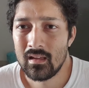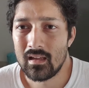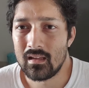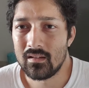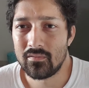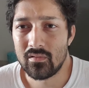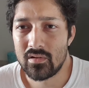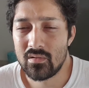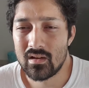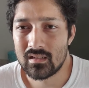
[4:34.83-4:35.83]
for
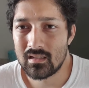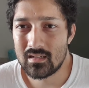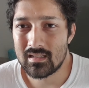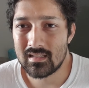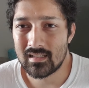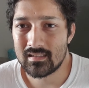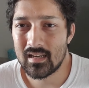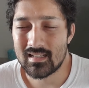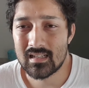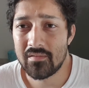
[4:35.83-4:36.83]
US citizens, it could
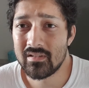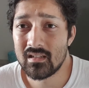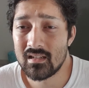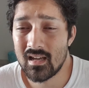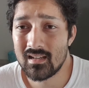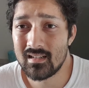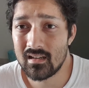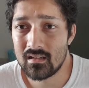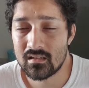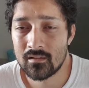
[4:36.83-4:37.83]
take 7 to 10
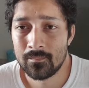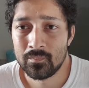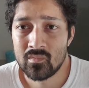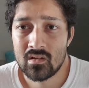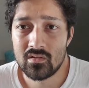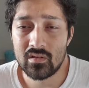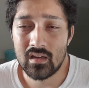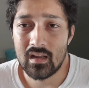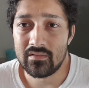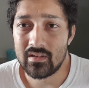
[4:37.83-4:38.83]
days to
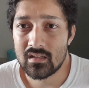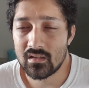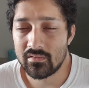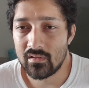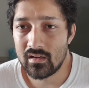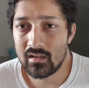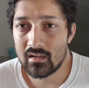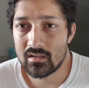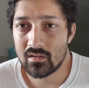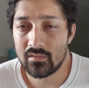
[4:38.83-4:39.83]
get a visa for
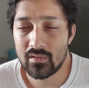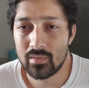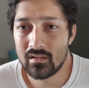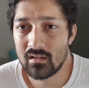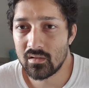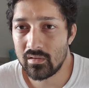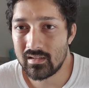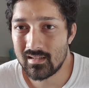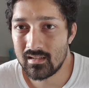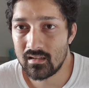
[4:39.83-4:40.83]
India. So if you're planning on going
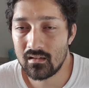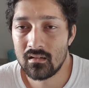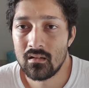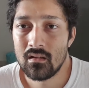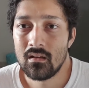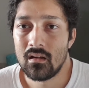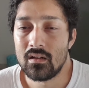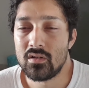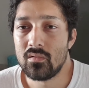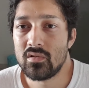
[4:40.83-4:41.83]
to India,
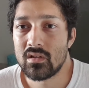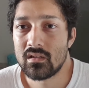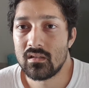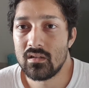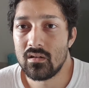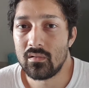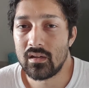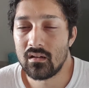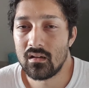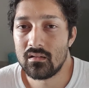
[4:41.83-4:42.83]
don't just
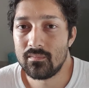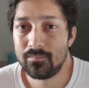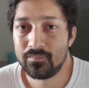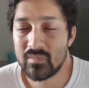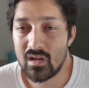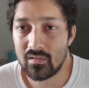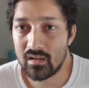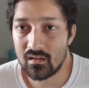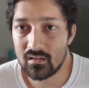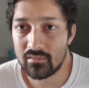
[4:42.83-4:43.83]
get on
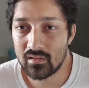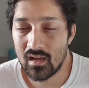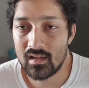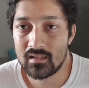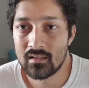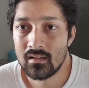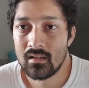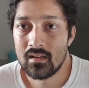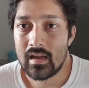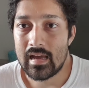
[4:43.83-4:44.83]
the flight
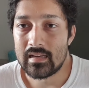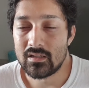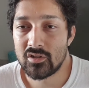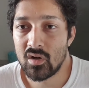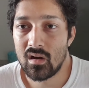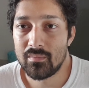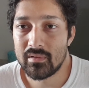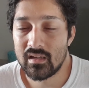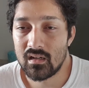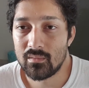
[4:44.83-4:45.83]
and show up
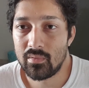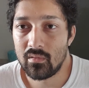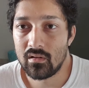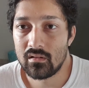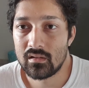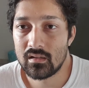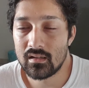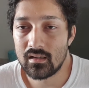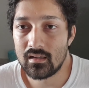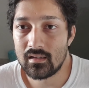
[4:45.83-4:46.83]
at the airport
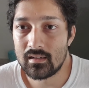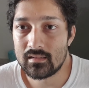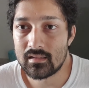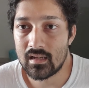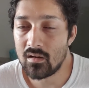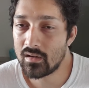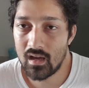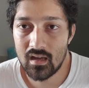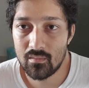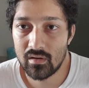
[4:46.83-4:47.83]
and say,
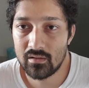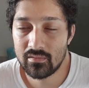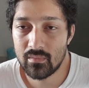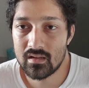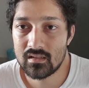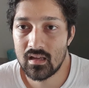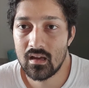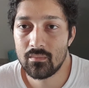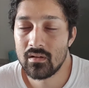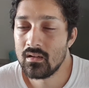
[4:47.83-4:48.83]
okay, I'm ready for my stamp.